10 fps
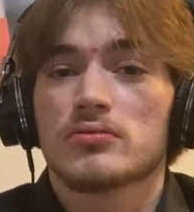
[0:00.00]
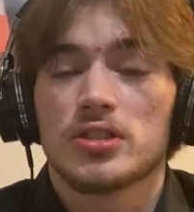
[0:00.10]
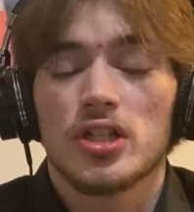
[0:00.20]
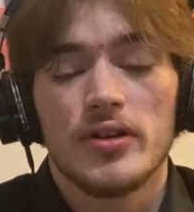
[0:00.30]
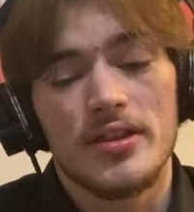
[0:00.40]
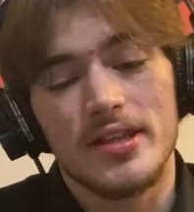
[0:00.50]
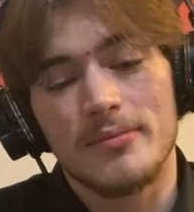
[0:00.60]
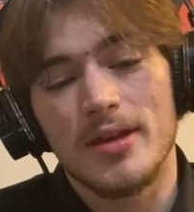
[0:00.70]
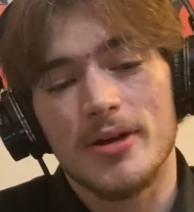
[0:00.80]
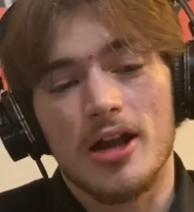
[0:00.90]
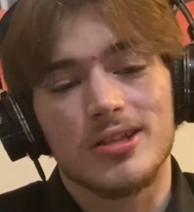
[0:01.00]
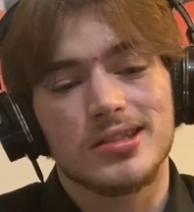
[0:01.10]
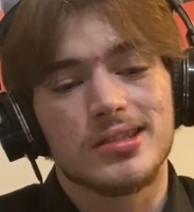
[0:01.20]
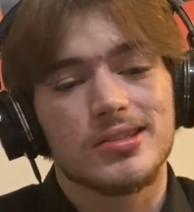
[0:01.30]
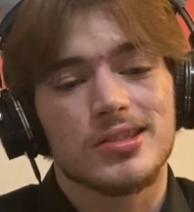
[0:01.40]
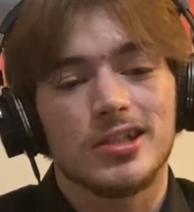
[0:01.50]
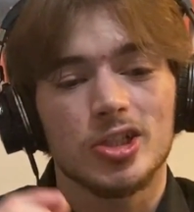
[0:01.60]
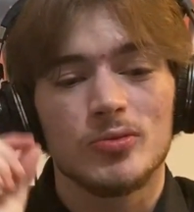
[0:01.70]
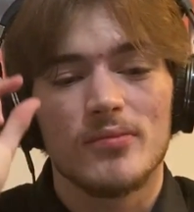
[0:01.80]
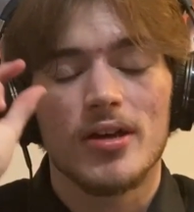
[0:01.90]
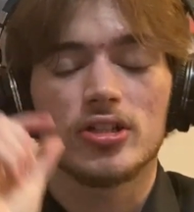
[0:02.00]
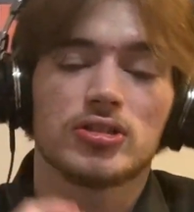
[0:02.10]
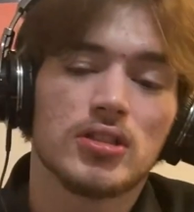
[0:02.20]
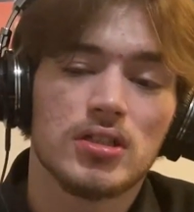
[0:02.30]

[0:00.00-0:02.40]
you know? Anything to make my content just a little bit better.